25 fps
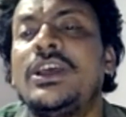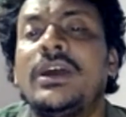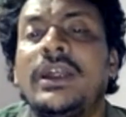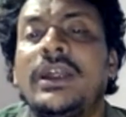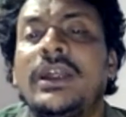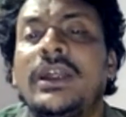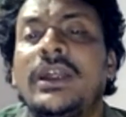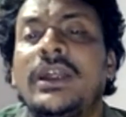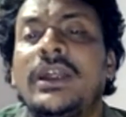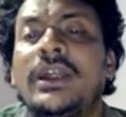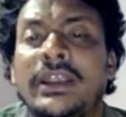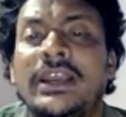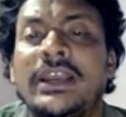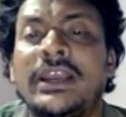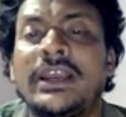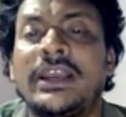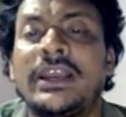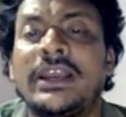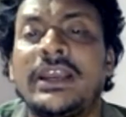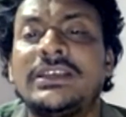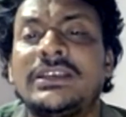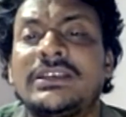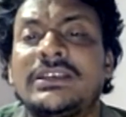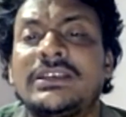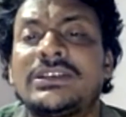It
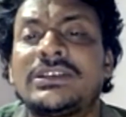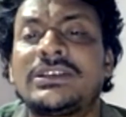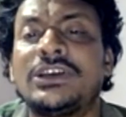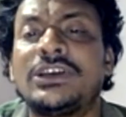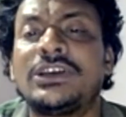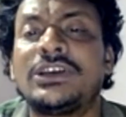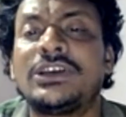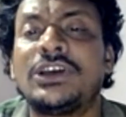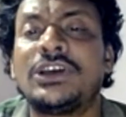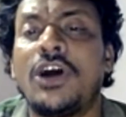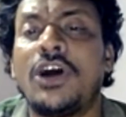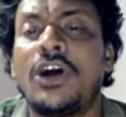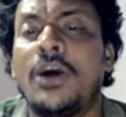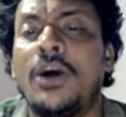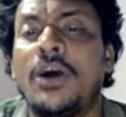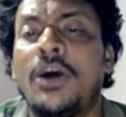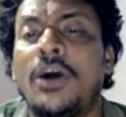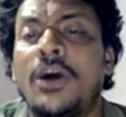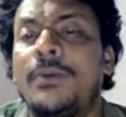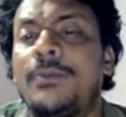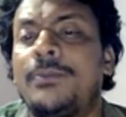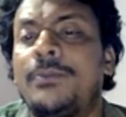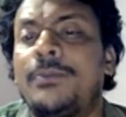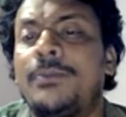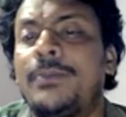consists of a
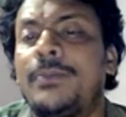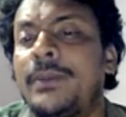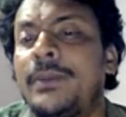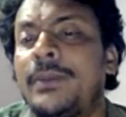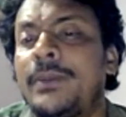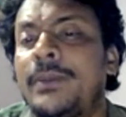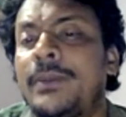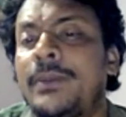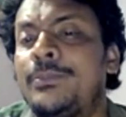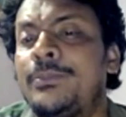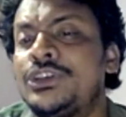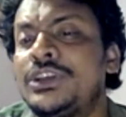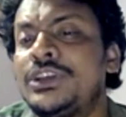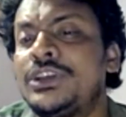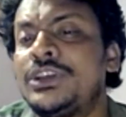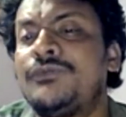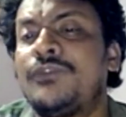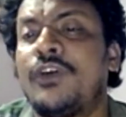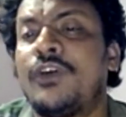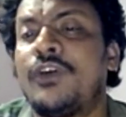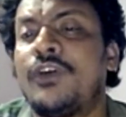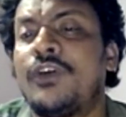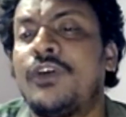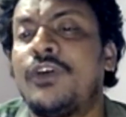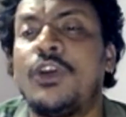preposition
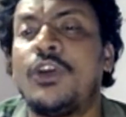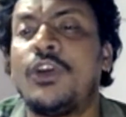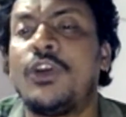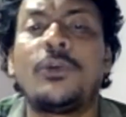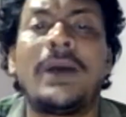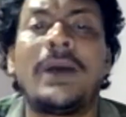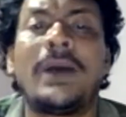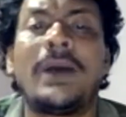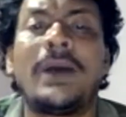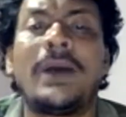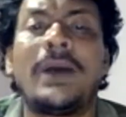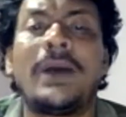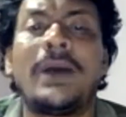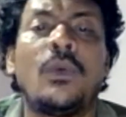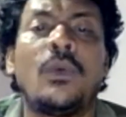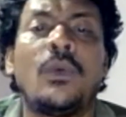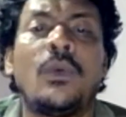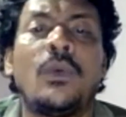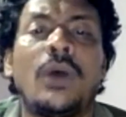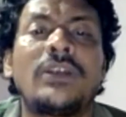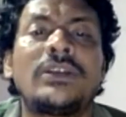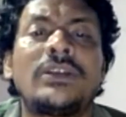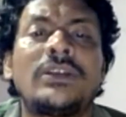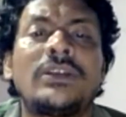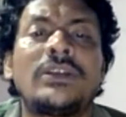followed by a what?